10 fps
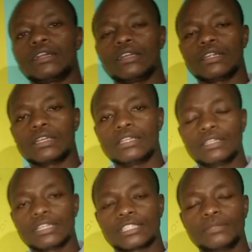
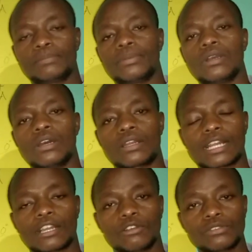leadership
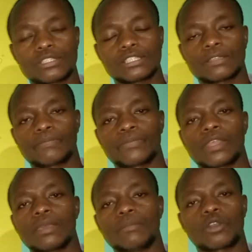wrangles,
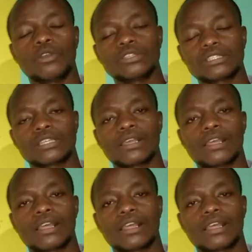because